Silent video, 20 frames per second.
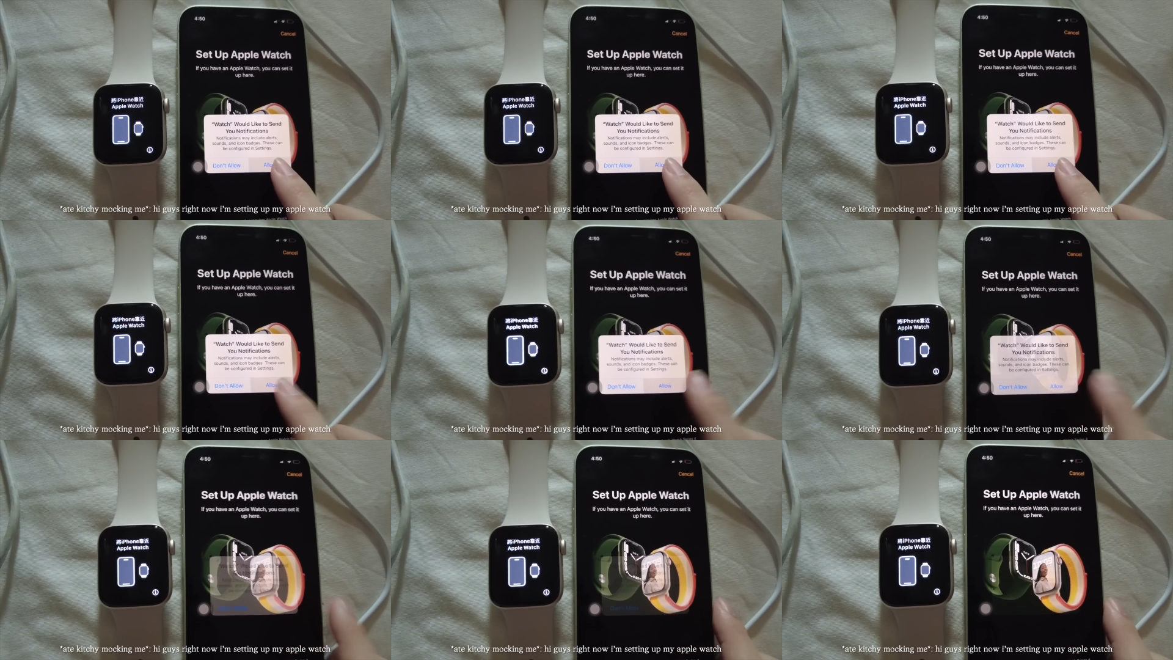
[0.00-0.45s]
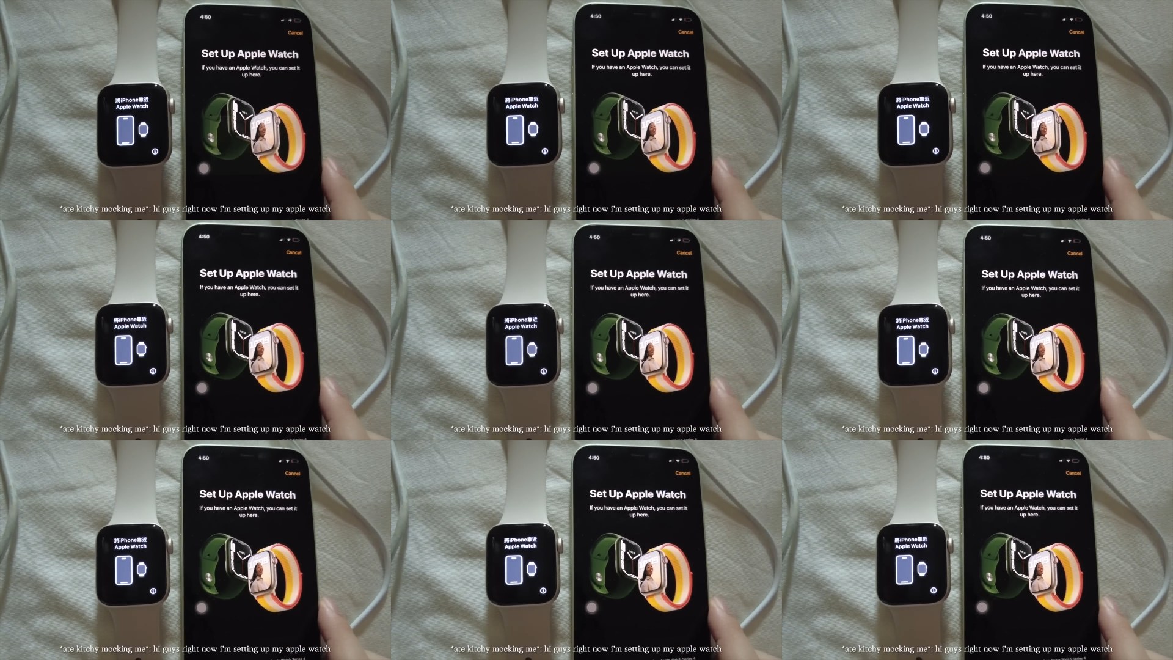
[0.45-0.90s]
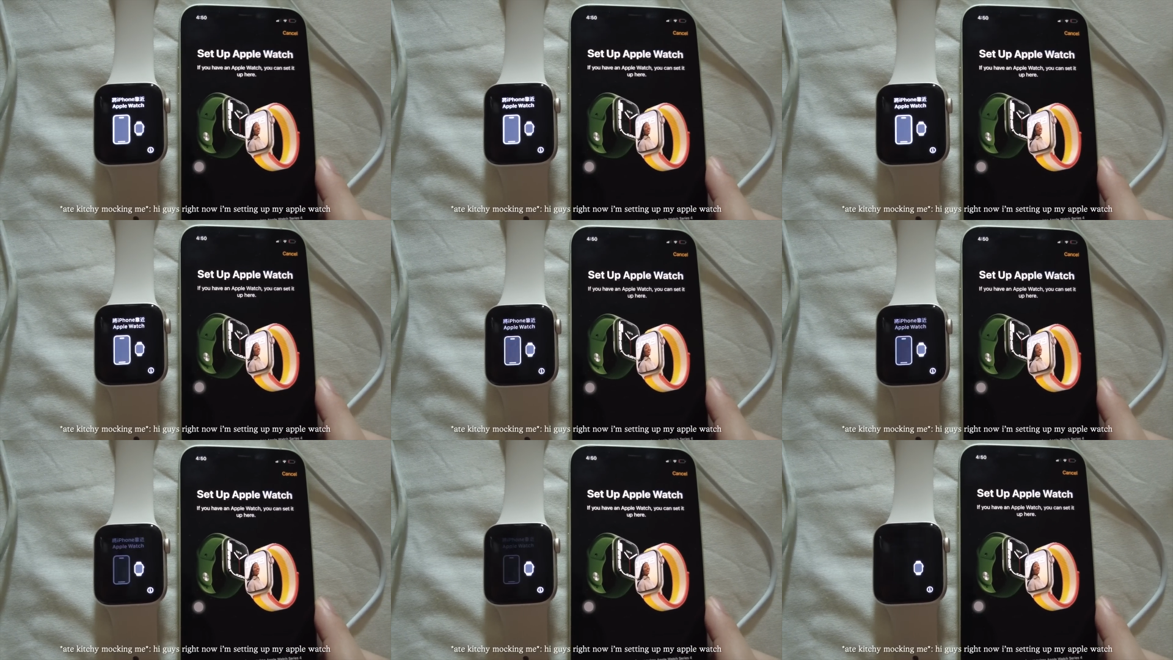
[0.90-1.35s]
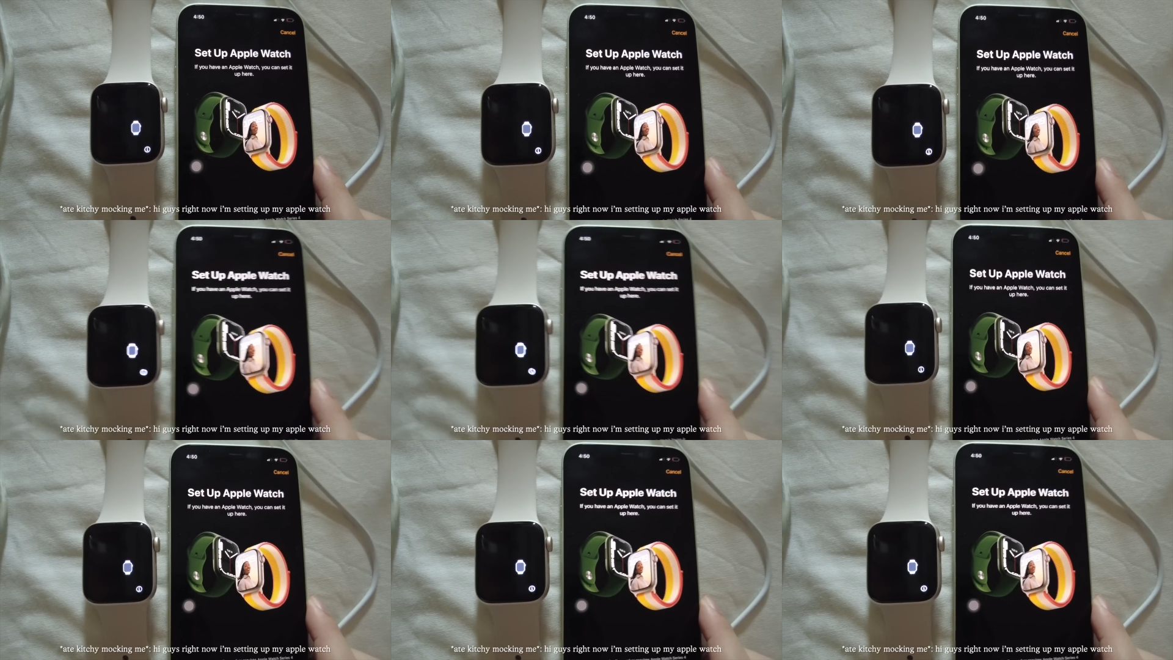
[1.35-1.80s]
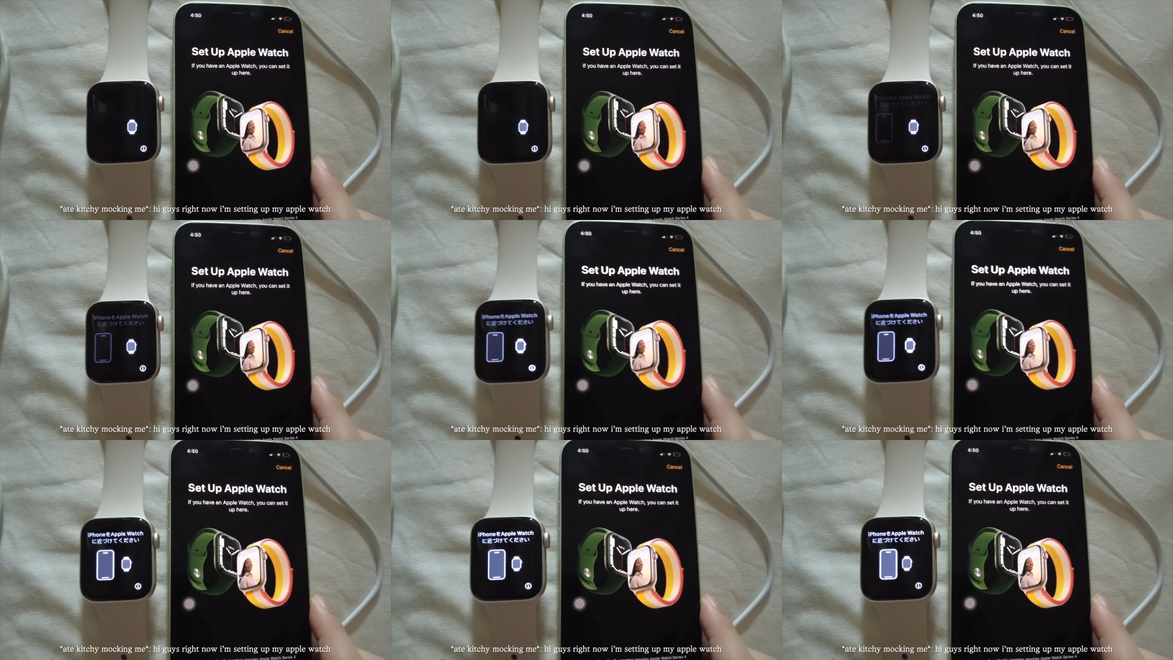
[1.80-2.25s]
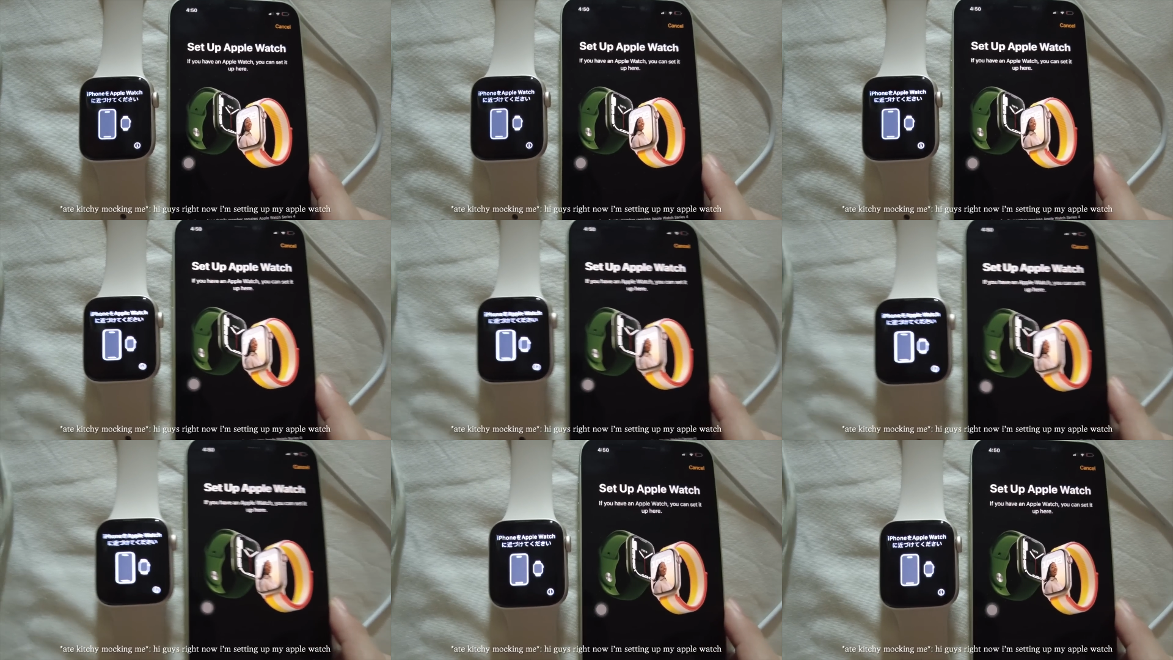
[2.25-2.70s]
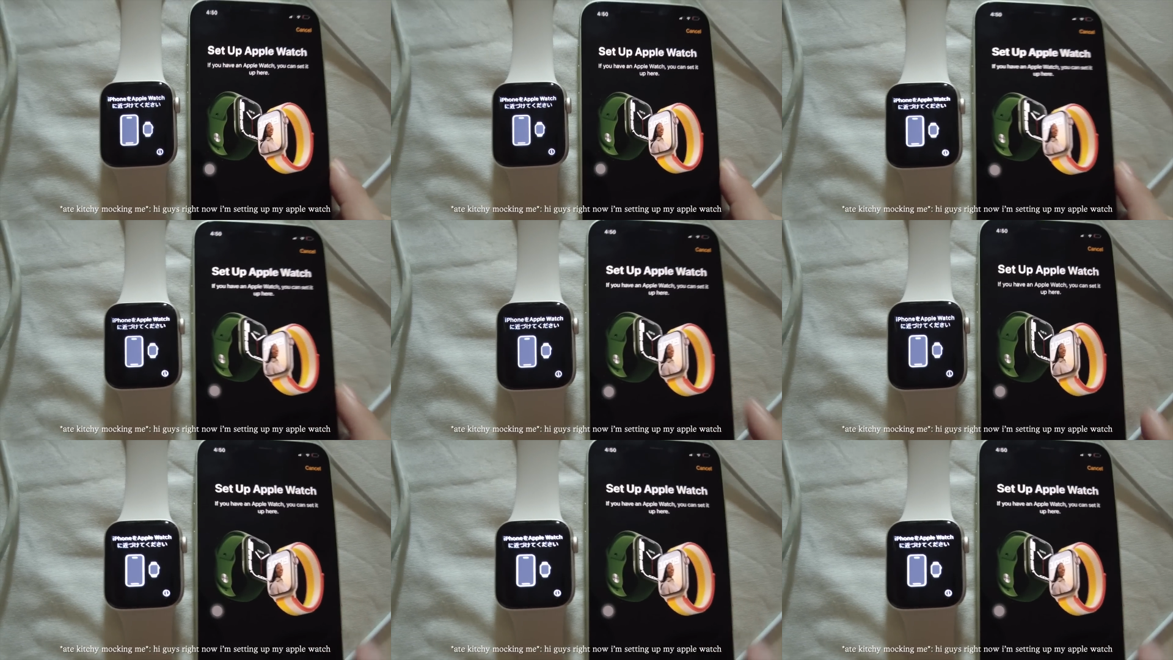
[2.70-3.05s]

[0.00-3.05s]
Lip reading: [unreadable: no face in view]